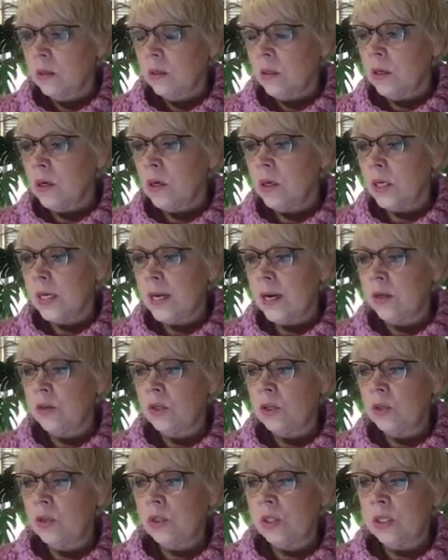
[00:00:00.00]
Yarn it out.
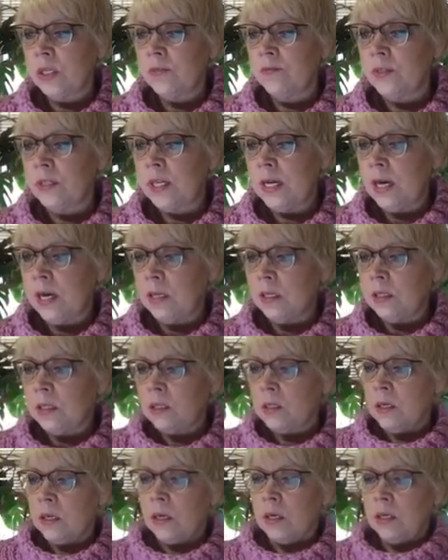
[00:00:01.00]
You used to live in
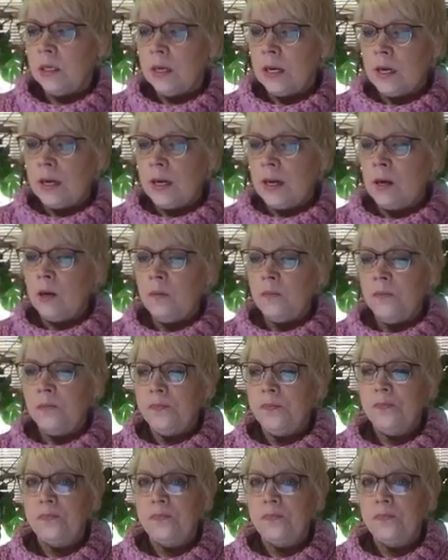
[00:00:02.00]
Dallas, huh? You got out?